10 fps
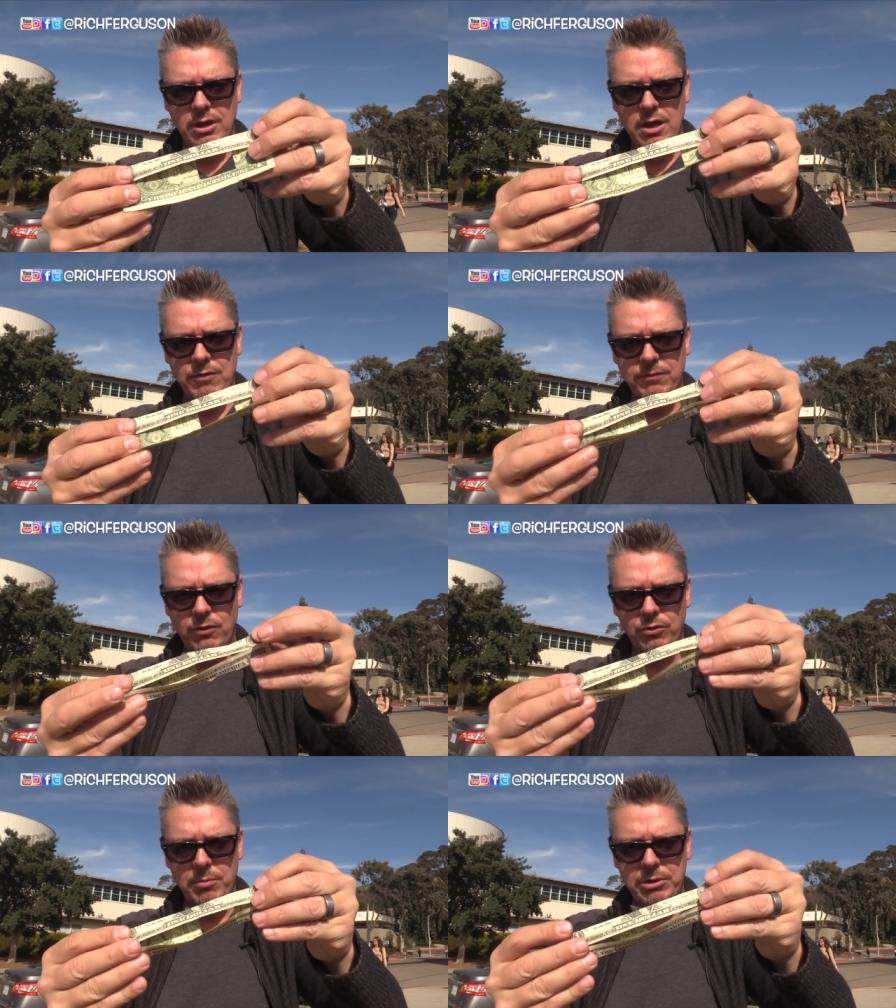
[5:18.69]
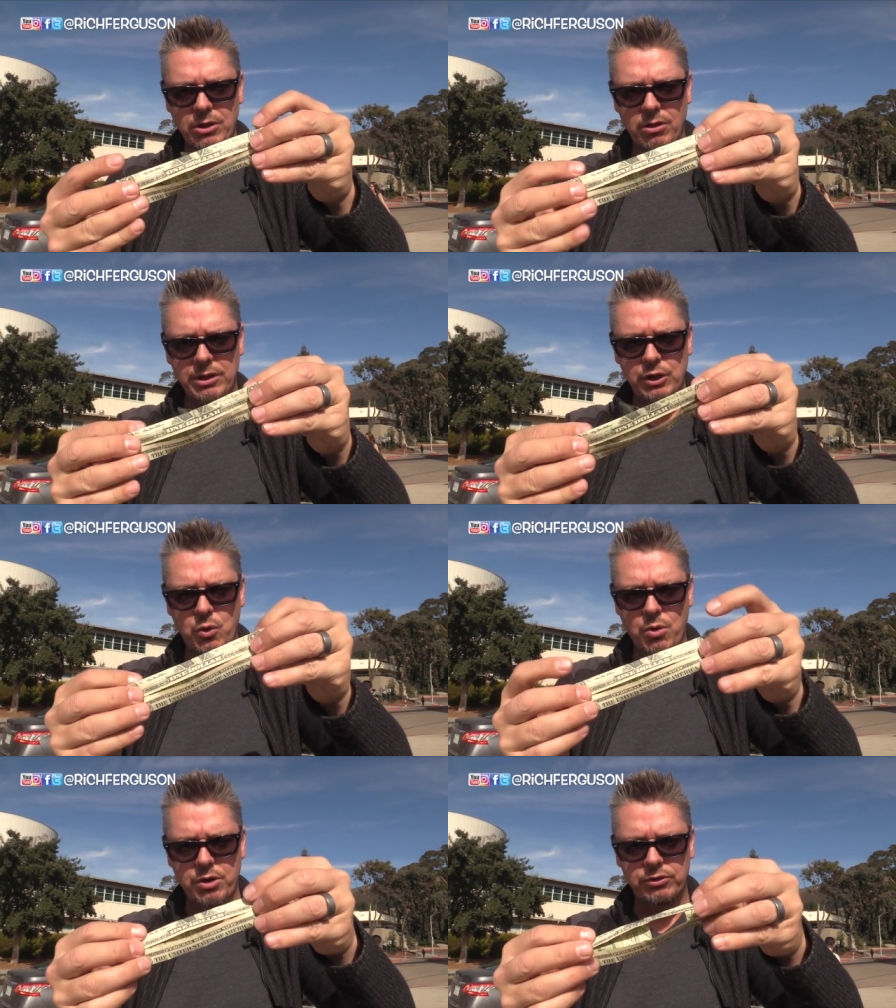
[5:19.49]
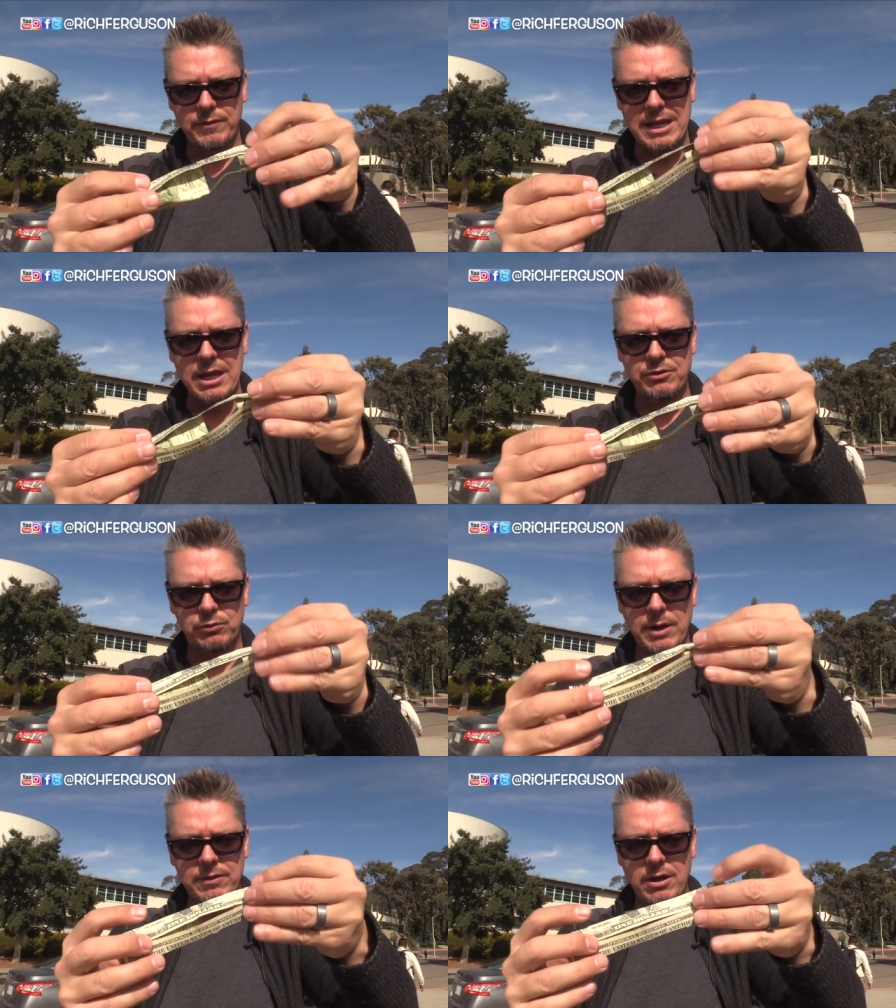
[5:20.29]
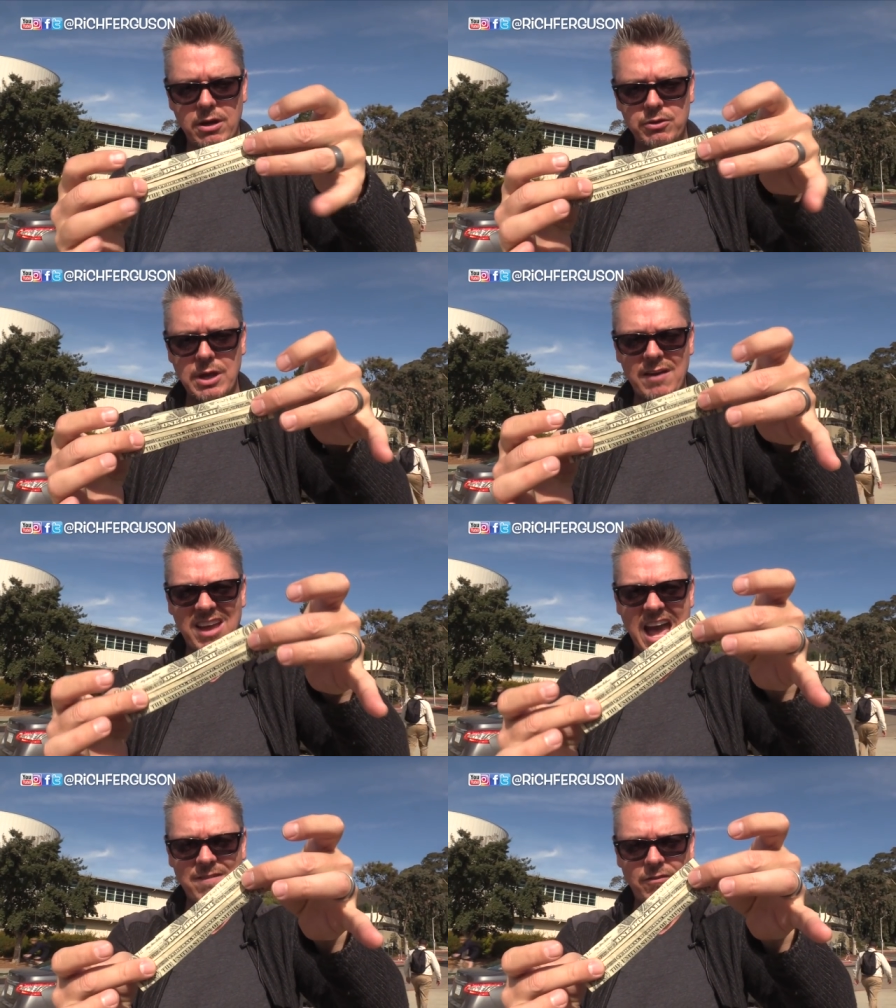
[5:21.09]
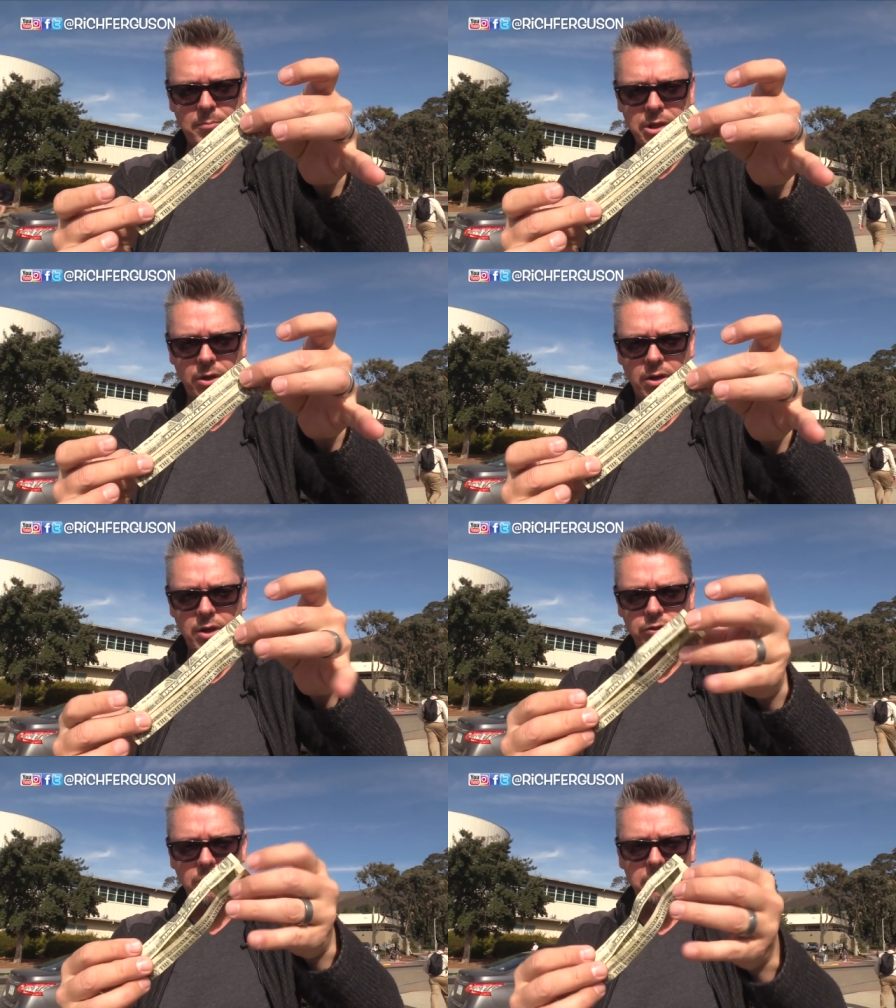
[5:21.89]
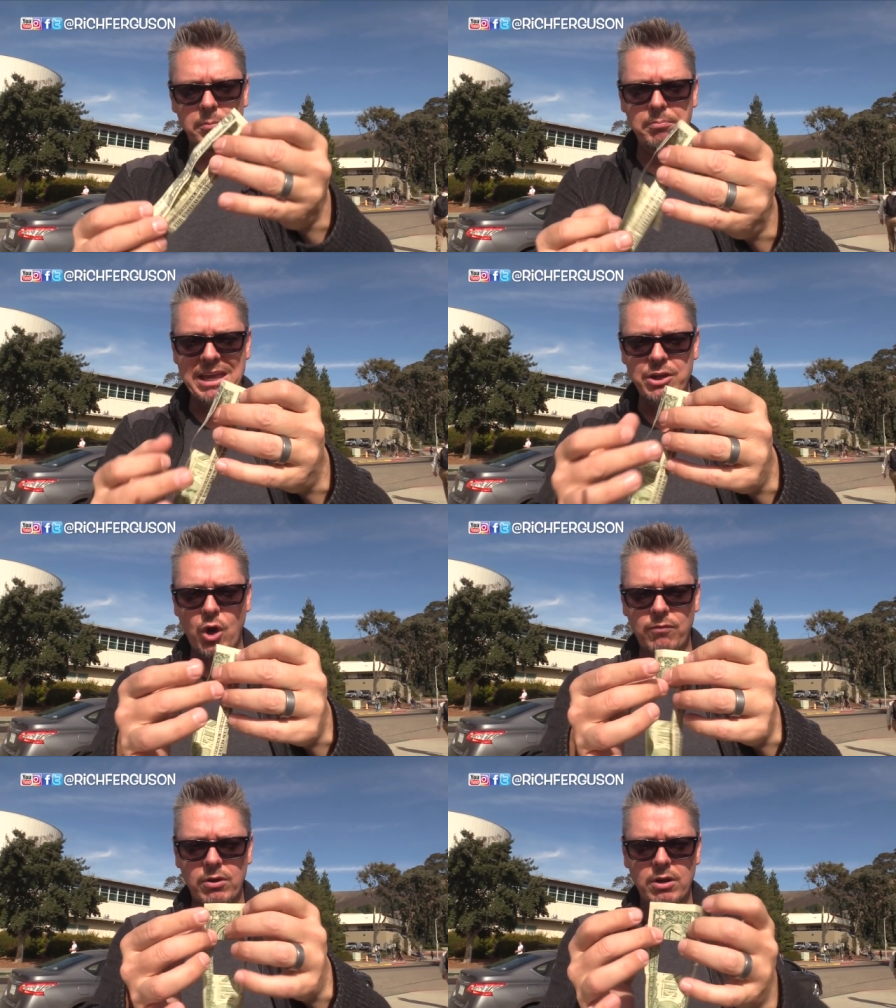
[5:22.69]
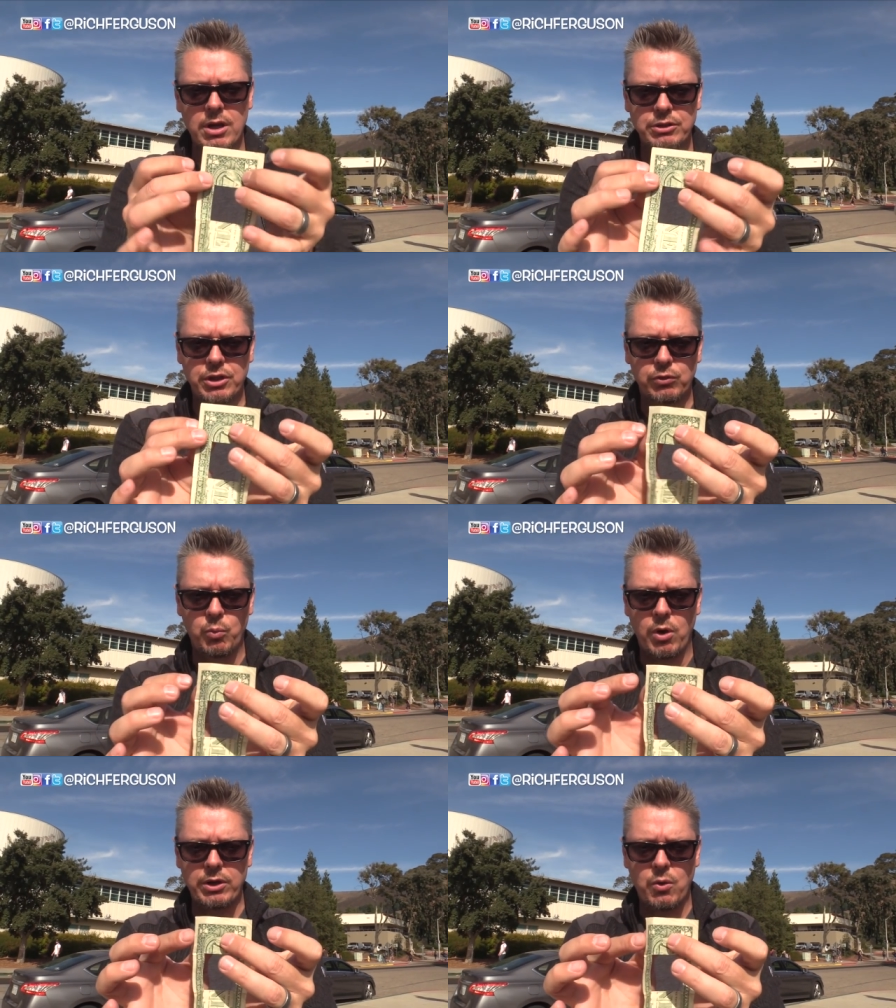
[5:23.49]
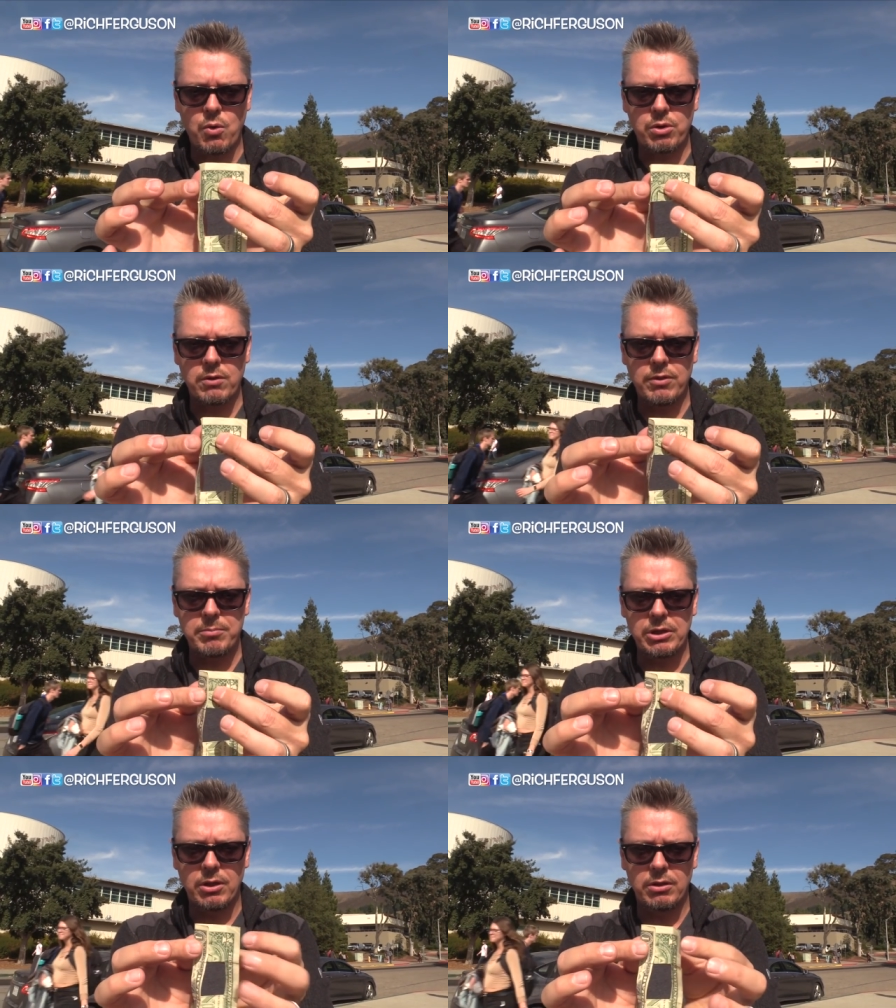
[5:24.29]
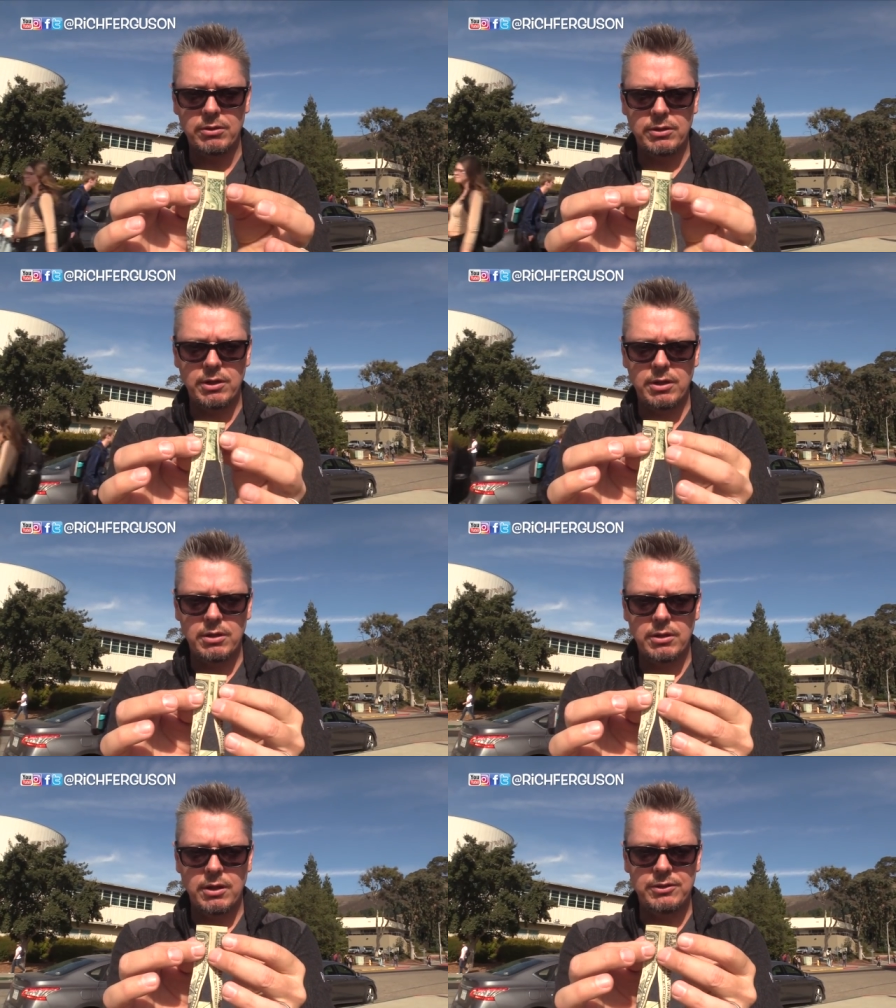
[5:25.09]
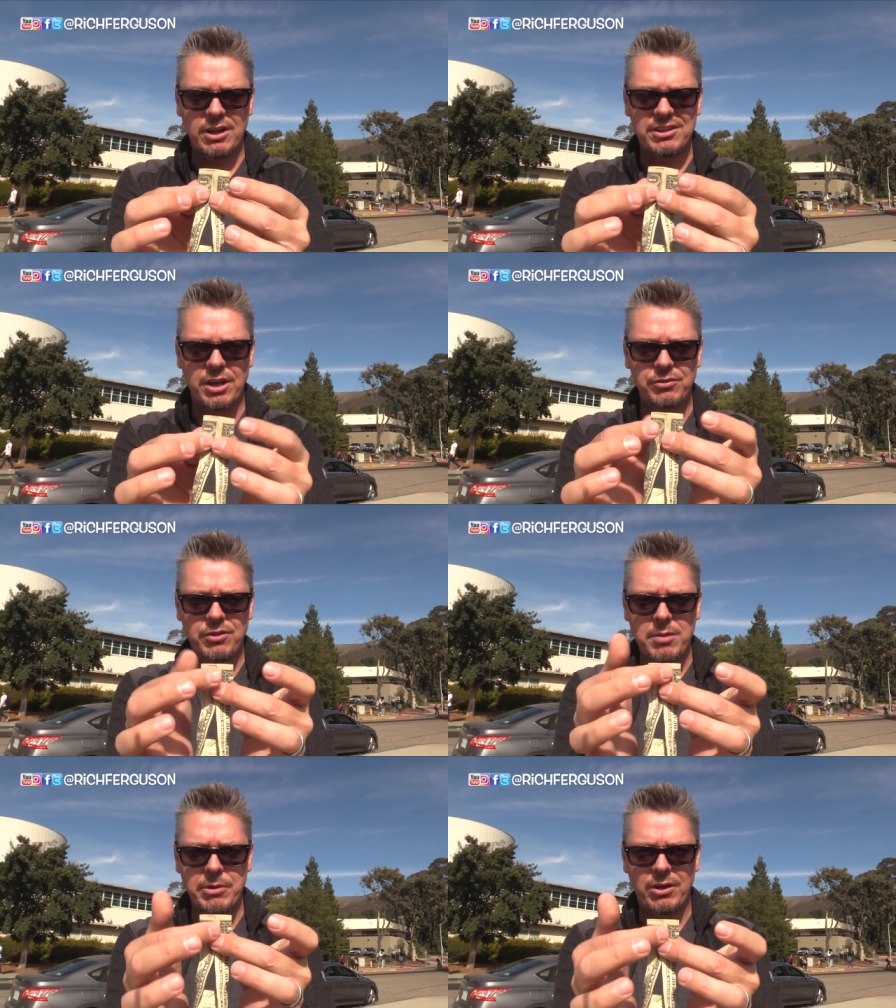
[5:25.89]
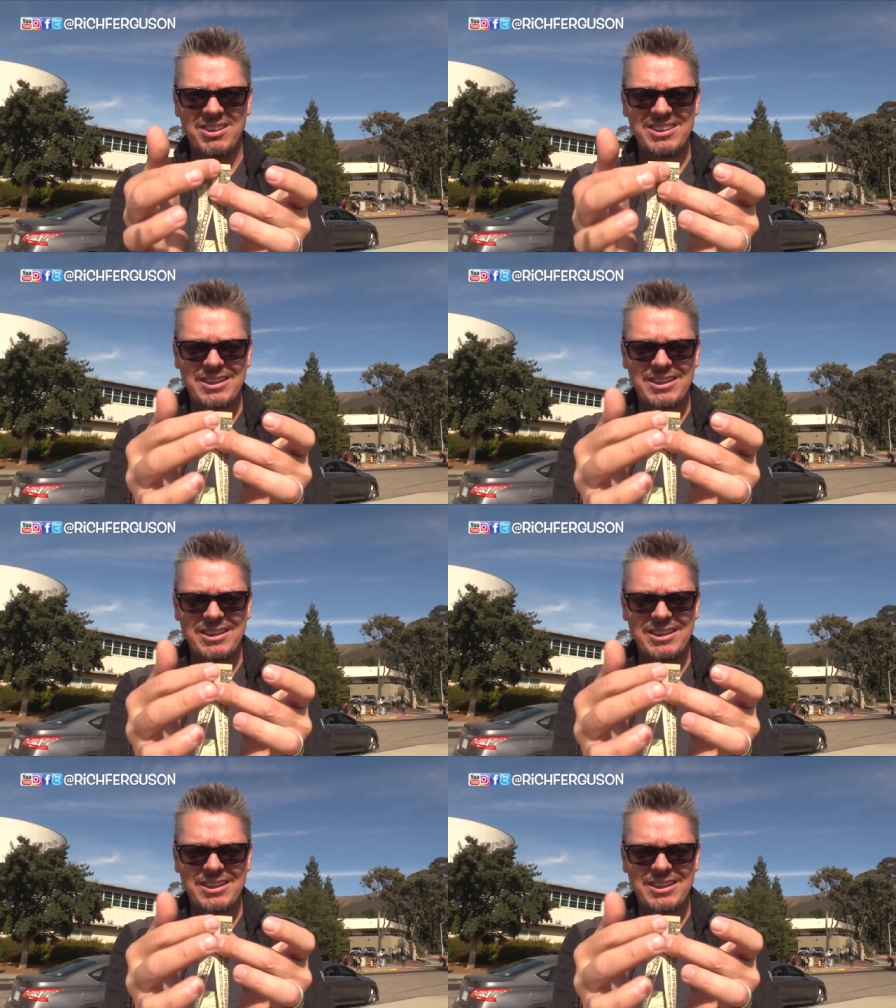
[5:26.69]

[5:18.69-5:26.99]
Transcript: If you fold the bill in quarters on the edges right there, you have a half of a bill. So bend over just one quarter of the bill until it touches in the middle.